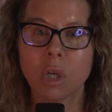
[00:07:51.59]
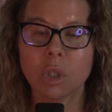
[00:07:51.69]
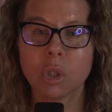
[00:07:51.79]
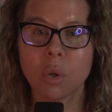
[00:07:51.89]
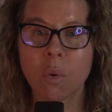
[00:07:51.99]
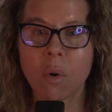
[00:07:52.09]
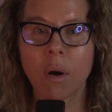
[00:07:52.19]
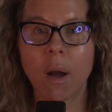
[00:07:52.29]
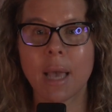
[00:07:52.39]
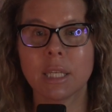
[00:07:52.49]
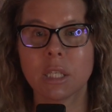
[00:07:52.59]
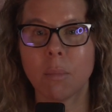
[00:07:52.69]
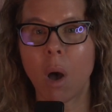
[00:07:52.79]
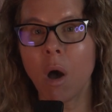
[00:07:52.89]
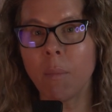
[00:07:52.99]
store a
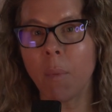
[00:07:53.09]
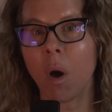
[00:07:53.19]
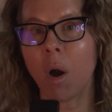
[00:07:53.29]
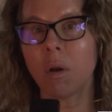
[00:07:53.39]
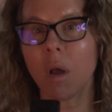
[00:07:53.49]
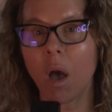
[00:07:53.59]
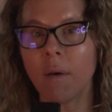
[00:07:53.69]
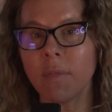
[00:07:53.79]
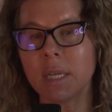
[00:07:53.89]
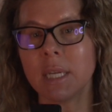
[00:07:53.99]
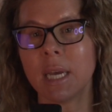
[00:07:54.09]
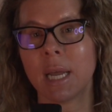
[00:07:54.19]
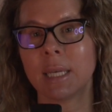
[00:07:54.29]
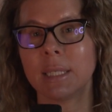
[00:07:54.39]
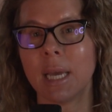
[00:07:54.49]
small part of the
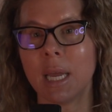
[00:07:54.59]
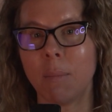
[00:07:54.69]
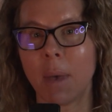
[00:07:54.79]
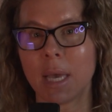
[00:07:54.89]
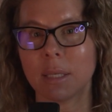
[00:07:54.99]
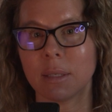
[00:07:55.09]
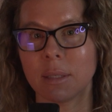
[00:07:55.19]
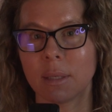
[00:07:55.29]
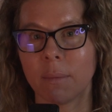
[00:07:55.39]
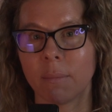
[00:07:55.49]
DNS database.